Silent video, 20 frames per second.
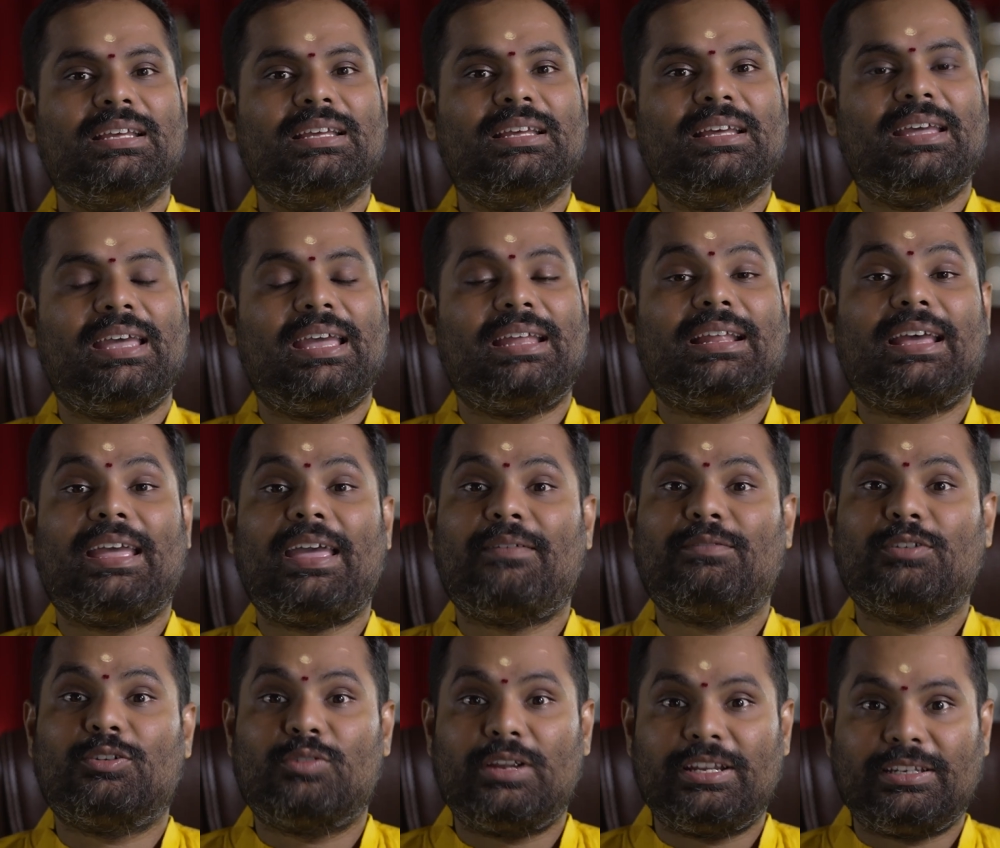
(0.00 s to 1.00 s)
And I have a
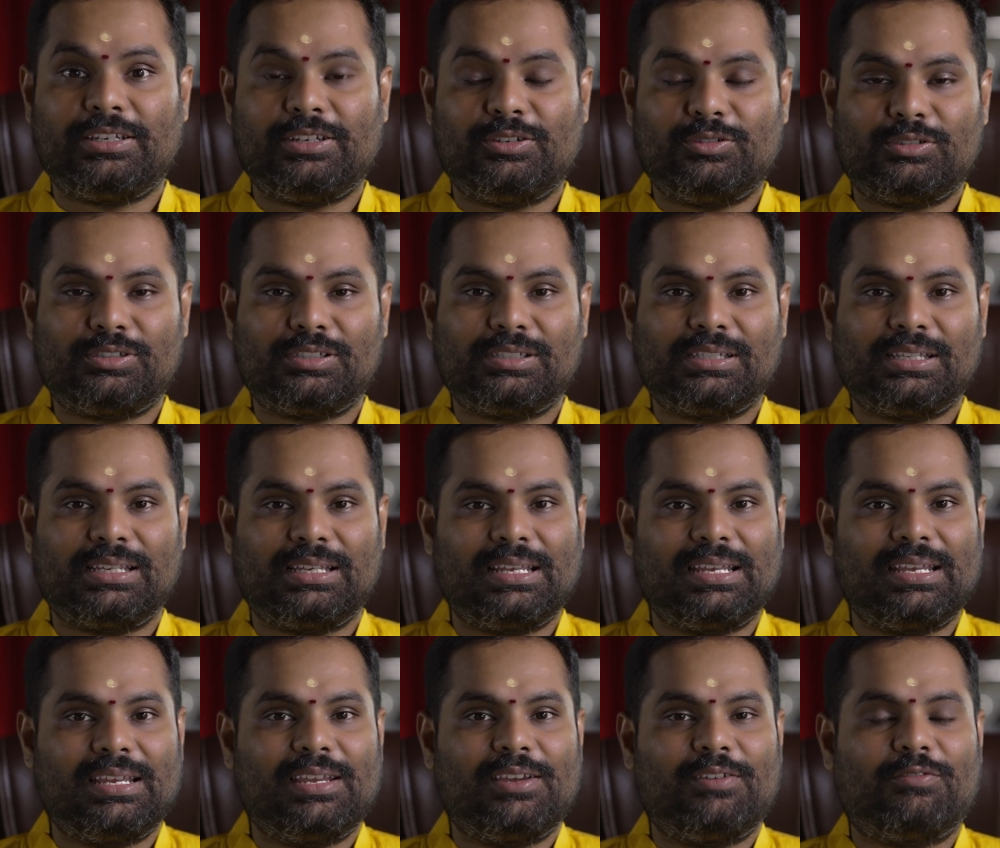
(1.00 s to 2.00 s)
great news.
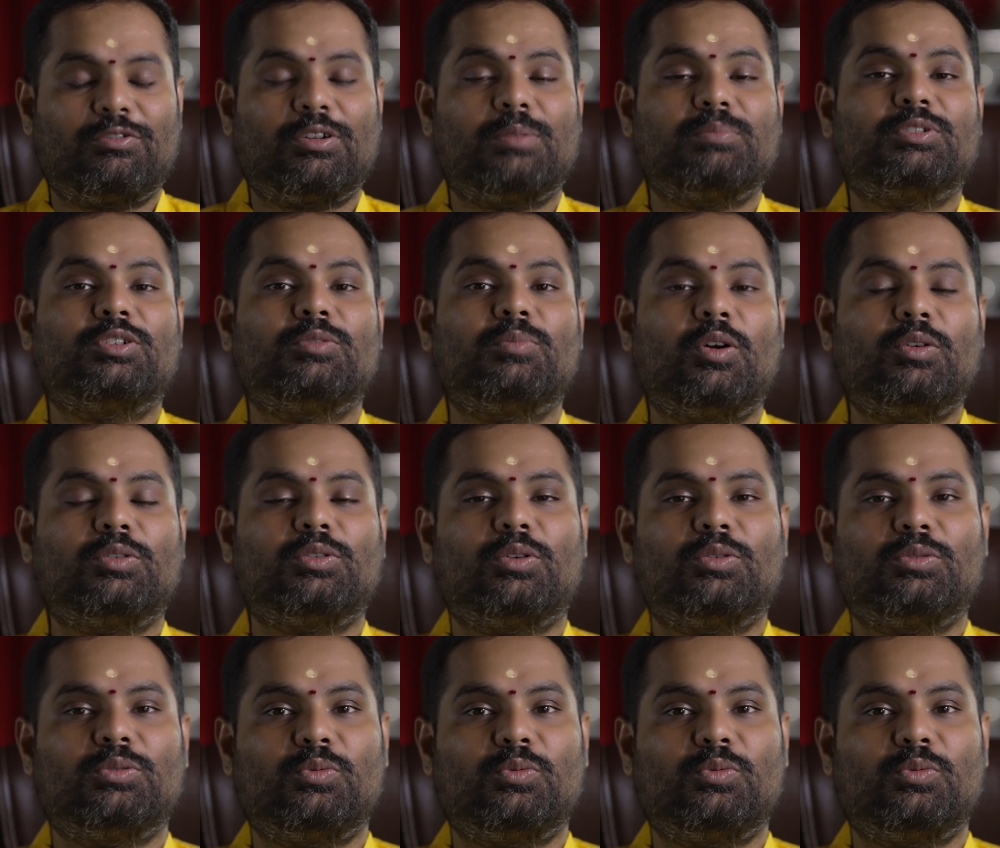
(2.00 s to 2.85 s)
From tomorrow,